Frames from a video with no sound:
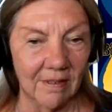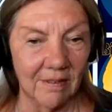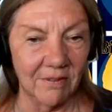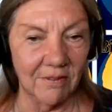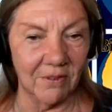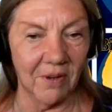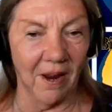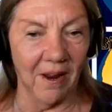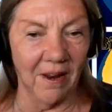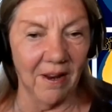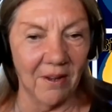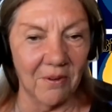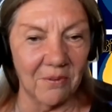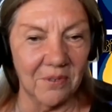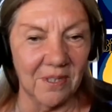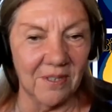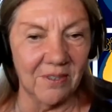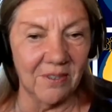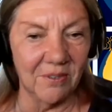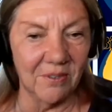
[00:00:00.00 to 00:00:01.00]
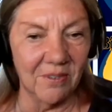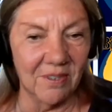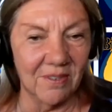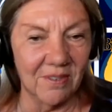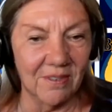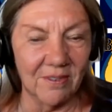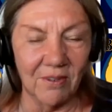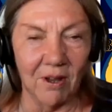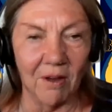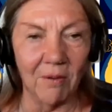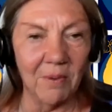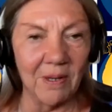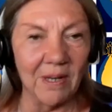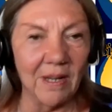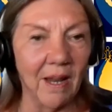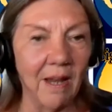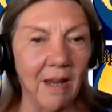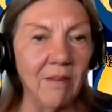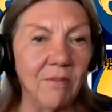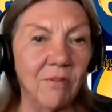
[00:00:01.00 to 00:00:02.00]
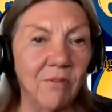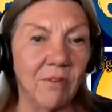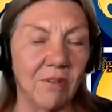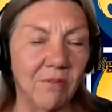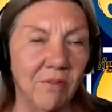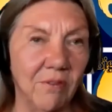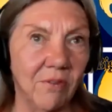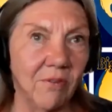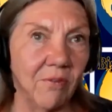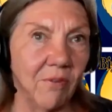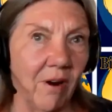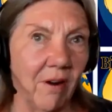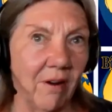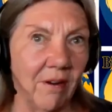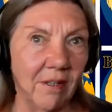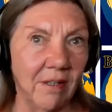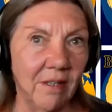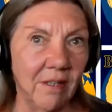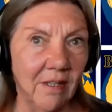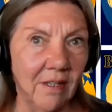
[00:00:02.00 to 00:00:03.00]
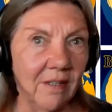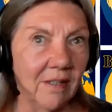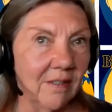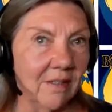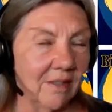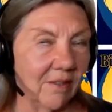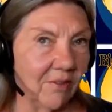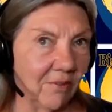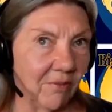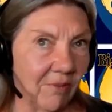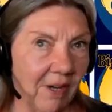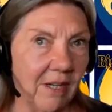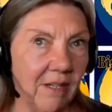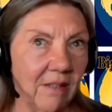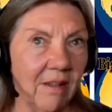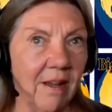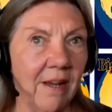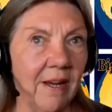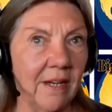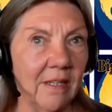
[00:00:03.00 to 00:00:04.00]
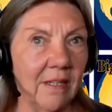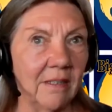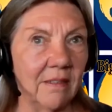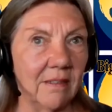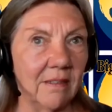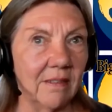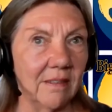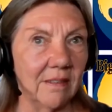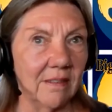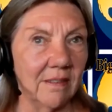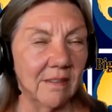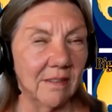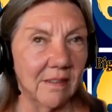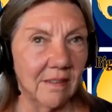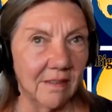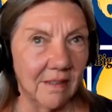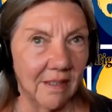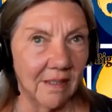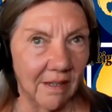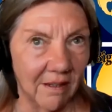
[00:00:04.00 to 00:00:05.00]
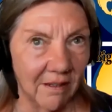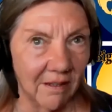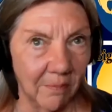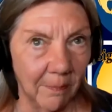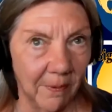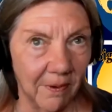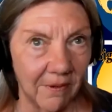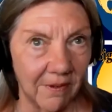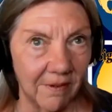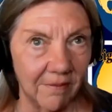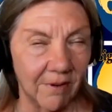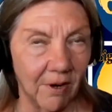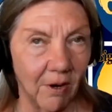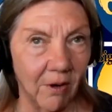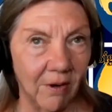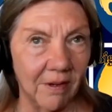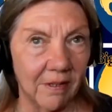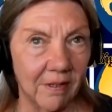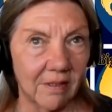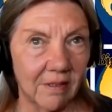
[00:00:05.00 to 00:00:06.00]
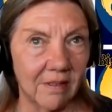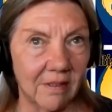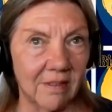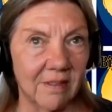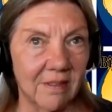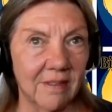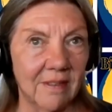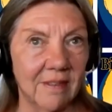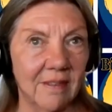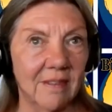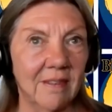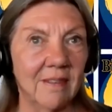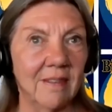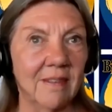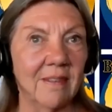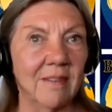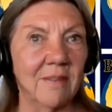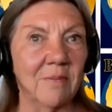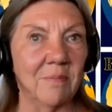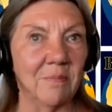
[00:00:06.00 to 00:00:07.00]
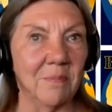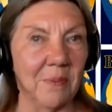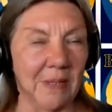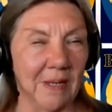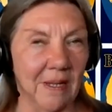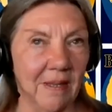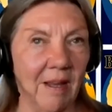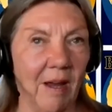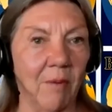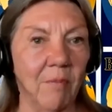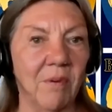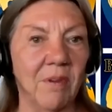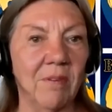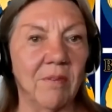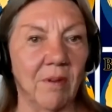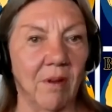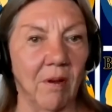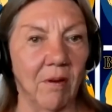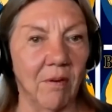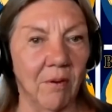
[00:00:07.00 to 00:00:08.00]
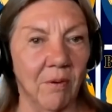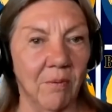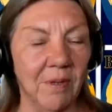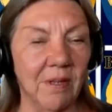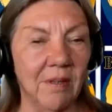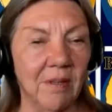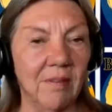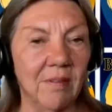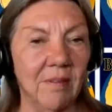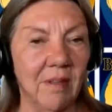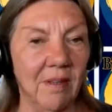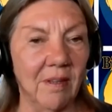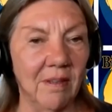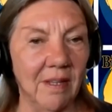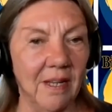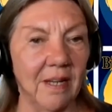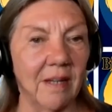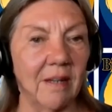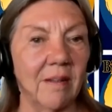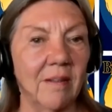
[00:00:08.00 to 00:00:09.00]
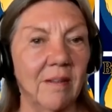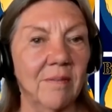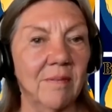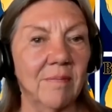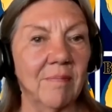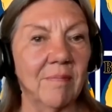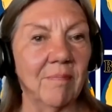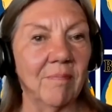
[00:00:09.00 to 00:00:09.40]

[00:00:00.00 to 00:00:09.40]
You know, you, nobody asked you to draw a straight line as part of art. But well, that was always the thing.